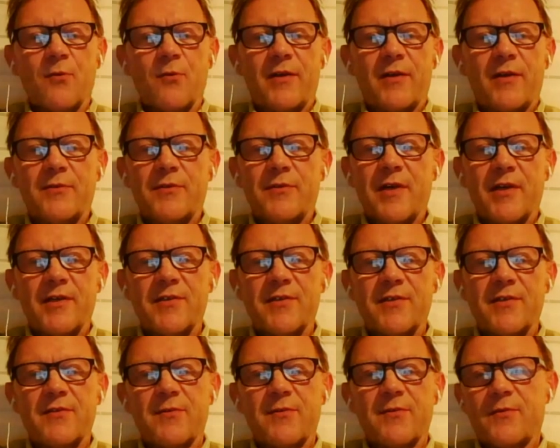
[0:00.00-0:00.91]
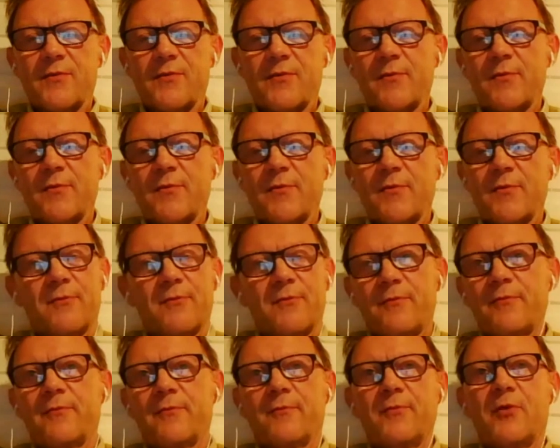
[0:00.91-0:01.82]
way to just
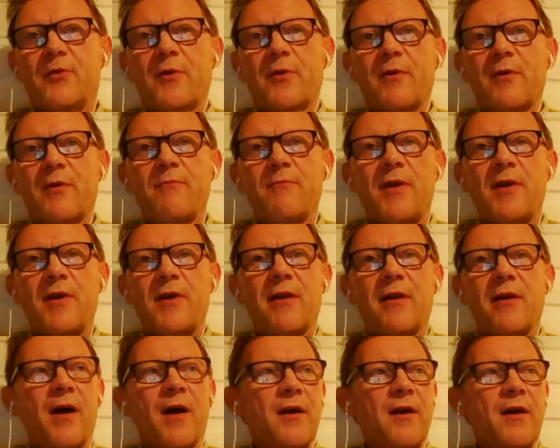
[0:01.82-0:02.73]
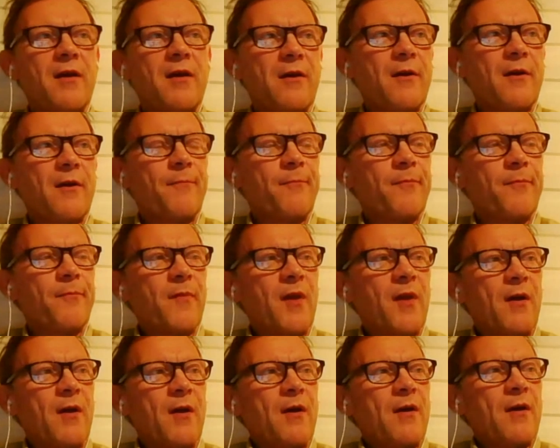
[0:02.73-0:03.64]
you can be like a
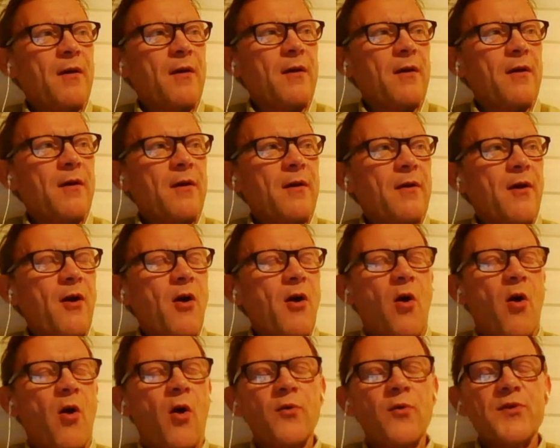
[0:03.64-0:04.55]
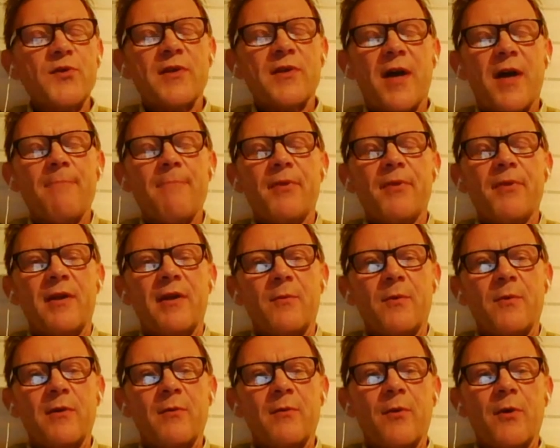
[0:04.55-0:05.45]
host company
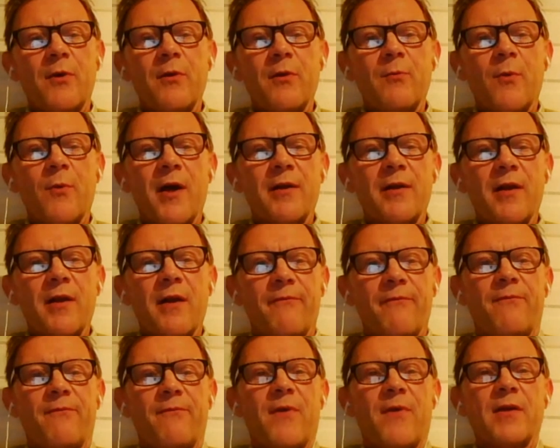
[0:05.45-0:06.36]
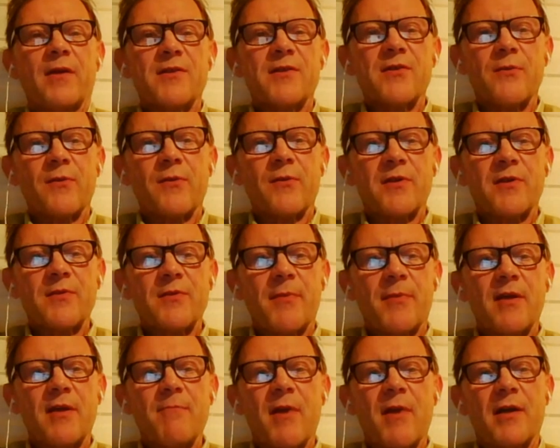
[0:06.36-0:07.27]
with the World Wildlife Fund, so you can
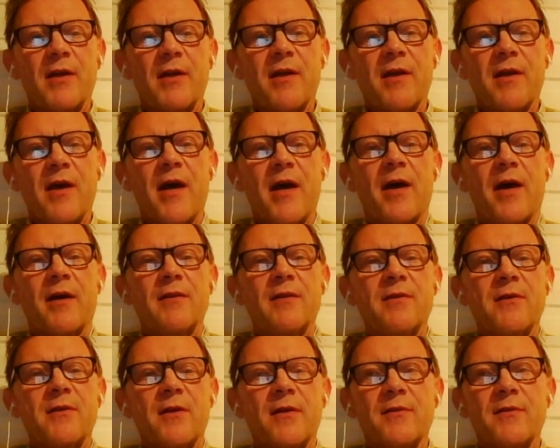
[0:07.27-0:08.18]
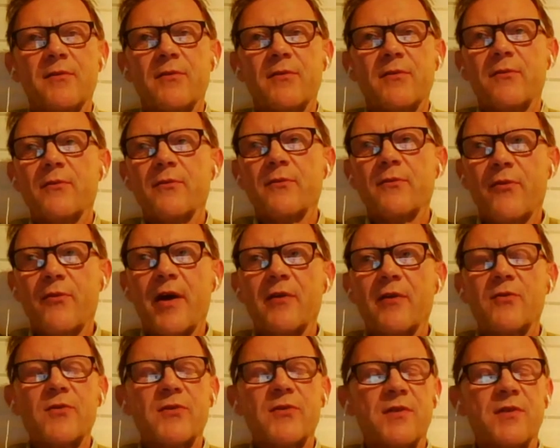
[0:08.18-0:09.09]
spend the money there and try
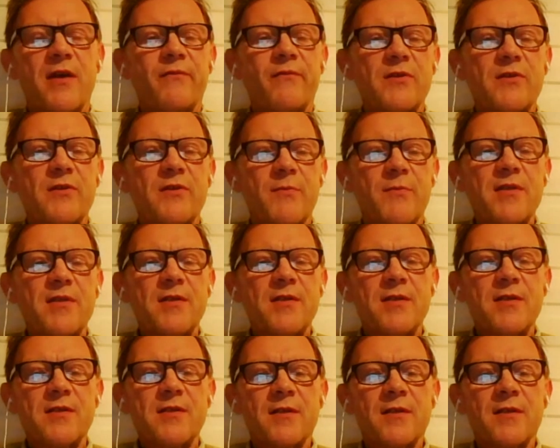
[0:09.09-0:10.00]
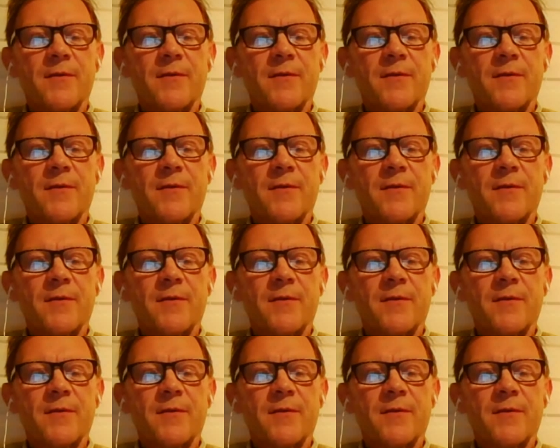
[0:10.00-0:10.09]
to save the species